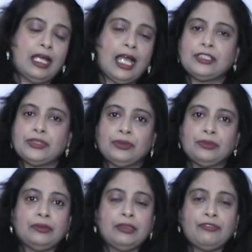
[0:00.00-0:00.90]

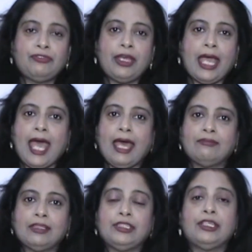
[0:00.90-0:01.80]
And if you
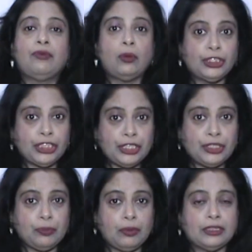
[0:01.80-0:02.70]
have devotion
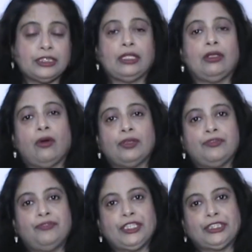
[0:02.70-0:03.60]
towards
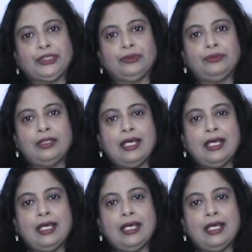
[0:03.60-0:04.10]
Lord Vishnu,